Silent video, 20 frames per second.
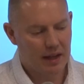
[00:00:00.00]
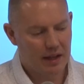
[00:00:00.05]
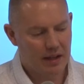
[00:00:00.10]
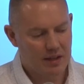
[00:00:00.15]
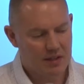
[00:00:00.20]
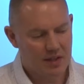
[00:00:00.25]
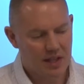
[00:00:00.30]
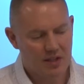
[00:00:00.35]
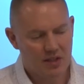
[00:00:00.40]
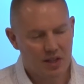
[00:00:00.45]
they're
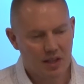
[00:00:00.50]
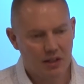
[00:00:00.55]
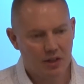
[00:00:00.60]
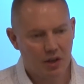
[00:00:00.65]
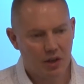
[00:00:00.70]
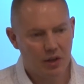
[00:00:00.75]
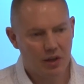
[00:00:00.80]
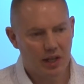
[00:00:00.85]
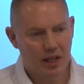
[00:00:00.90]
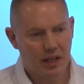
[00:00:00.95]
essentially
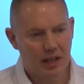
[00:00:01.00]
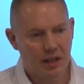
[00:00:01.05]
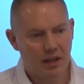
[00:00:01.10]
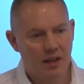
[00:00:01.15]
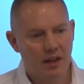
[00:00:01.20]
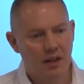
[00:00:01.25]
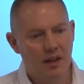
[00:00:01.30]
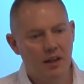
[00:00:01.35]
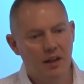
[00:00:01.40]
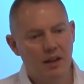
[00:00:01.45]
coding
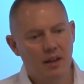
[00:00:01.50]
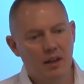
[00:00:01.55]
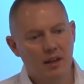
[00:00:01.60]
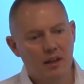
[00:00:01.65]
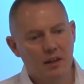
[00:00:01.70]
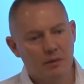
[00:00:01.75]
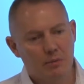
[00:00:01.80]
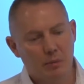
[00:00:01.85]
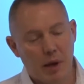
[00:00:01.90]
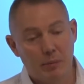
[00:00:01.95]

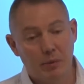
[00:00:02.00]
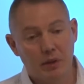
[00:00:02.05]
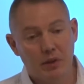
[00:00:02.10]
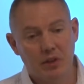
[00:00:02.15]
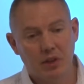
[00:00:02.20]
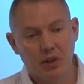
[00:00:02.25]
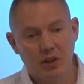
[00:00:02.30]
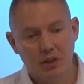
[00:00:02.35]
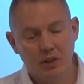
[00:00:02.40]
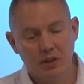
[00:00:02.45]
Puppet
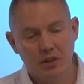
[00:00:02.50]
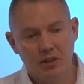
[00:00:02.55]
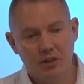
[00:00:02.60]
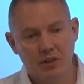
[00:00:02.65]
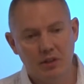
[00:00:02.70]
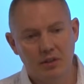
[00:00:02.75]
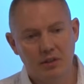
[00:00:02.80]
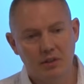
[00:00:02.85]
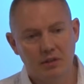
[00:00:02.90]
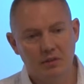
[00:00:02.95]
code,
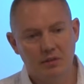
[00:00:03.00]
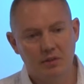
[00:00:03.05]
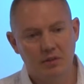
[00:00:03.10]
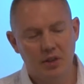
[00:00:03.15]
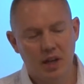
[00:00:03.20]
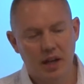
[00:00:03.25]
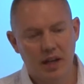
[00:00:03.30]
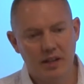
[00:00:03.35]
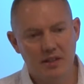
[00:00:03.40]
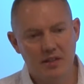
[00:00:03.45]

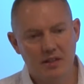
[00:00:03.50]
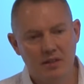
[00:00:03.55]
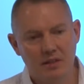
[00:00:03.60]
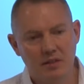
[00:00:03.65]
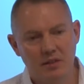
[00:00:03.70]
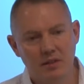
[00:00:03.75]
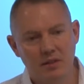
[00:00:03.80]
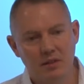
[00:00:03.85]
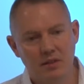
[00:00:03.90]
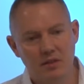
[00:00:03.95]
right,
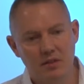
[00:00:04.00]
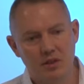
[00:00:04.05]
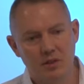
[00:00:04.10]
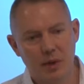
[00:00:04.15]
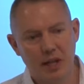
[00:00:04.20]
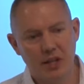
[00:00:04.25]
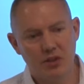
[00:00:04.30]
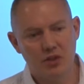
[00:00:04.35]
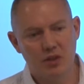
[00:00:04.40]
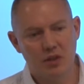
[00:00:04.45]
to
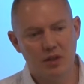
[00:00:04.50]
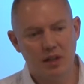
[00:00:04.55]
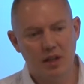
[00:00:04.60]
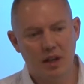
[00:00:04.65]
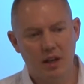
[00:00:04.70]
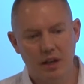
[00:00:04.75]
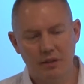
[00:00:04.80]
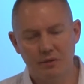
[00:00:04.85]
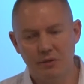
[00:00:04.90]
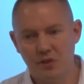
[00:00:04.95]
make sure that
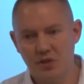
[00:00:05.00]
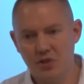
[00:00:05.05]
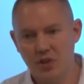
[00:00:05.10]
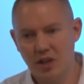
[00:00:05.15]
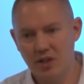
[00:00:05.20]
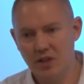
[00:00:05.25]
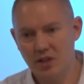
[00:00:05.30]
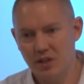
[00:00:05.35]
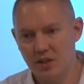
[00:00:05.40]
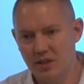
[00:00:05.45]
our
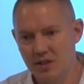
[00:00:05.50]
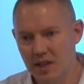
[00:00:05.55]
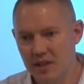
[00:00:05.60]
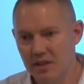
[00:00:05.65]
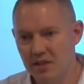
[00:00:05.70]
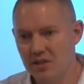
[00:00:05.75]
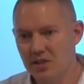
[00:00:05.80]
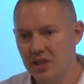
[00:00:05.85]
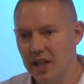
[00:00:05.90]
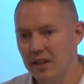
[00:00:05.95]
infrastructure is at
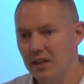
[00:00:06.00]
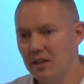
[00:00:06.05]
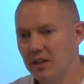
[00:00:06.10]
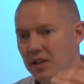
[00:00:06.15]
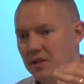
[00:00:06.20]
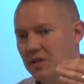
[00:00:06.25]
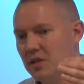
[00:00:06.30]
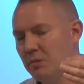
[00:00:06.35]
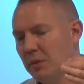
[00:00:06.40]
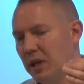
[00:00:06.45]
the state it
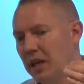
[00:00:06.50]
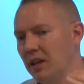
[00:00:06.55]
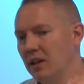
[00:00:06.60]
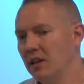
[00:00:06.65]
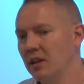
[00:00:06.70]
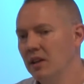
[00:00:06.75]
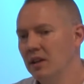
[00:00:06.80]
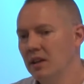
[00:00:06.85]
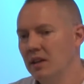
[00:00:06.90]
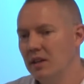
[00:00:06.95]
needs to be,
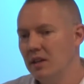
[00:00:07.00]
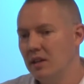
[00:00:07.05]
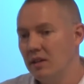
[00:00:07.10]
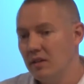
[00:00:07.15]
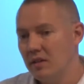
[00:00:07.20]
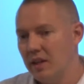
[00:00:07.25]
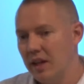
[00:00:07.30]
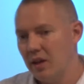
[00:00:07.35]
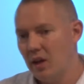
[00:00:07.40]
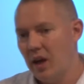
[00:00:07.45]

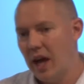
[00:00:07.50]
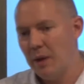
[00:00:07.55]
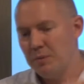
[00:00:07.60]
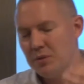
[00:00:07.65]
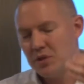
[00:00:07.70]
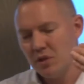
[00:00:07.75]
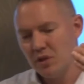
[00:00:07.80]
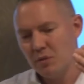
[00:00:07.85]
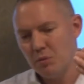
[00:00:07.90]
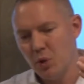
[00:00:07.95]
that our
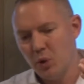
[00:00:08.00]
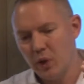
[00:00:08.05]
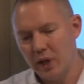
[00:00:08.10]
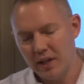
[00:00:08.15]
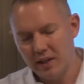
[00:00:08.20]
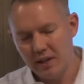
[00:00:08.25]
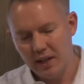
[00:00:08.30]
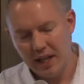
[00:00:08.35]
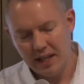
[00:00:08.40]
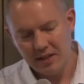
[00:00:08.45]
apps are
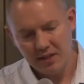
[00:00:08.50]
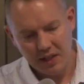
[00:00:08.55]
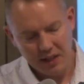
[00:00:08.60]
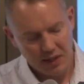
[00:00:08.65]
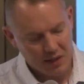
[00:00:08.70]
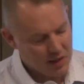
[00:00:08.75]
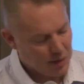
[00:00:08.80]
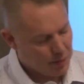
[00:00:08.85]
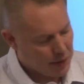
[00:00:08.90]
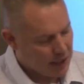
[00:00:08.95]
deployed as they
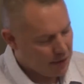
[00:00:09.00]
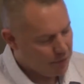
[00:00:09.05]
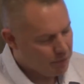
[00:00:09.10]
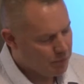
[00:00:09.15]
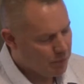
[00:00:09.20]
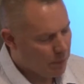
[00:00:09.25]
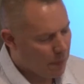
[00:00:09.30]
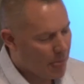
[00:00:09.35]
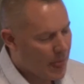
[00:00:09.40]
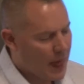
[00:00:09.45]
need to be.
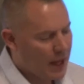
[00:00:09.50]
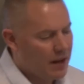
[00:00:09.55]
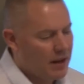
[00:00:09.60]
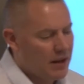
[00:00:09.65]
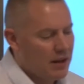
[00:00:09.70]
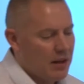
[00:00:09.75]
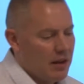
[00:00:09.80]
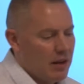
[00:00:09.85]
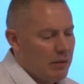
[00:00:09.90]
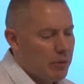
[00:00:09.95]

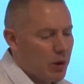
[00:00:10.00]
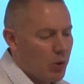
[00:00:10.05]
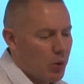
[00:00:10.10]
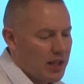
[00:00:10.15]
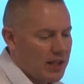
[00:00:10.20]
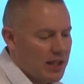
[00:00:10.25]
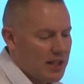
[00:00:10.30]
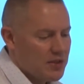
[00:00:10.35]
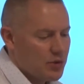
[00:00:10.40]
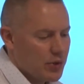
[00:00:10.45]
But
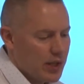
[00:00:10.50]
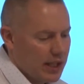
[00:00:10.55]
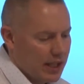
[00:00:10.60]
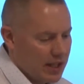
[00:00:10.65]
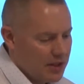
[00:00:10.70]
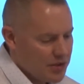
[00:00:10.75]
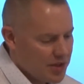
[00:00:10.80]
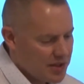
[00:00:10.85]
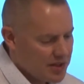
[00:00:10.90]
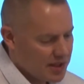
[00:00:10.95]
what gets really
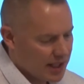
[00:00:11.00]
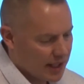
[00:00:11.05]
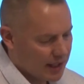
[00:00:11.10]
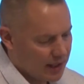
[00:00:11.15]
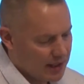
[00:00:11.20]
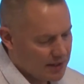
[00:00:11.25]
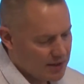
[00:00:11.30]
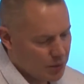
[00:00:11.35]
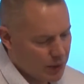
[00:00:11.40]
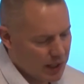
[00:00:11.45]
interesting
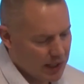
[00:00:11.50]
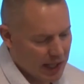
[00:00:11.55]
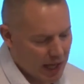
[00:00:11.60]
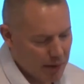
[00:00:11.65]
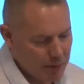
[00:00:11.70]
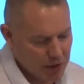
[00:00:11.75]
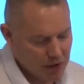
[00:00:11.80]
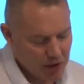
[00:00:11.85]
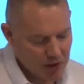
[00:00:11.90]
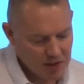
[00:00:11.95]
is we
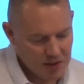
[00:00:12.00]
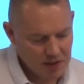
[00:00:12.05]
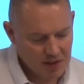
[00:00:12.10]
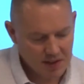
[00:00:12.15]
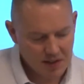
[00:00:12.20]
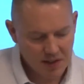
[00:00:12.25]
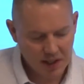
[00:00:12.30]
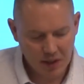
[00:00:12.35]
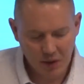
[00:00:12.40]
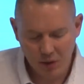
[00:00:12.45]
came across
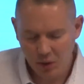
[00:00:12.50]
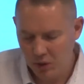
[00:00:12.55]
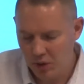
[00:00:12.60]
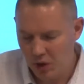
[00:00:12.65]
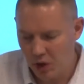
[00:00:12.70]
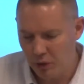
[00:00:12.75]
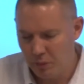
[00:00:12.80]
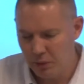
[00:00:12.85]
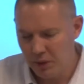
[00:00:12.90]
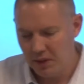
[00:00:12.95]
this thing called
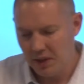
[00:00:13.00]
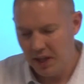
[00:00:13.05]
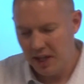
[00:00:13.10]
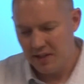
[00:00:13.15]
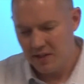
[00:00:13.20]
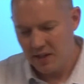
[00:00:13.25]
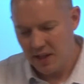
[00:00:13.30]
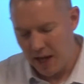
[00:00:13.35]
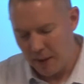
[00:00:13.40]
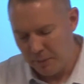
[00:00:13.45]

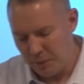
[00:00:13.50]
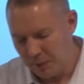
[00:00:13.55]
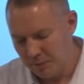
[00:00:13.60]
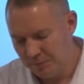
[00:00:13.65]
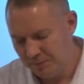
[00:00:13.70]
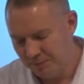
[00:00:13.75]
OpenSCAP.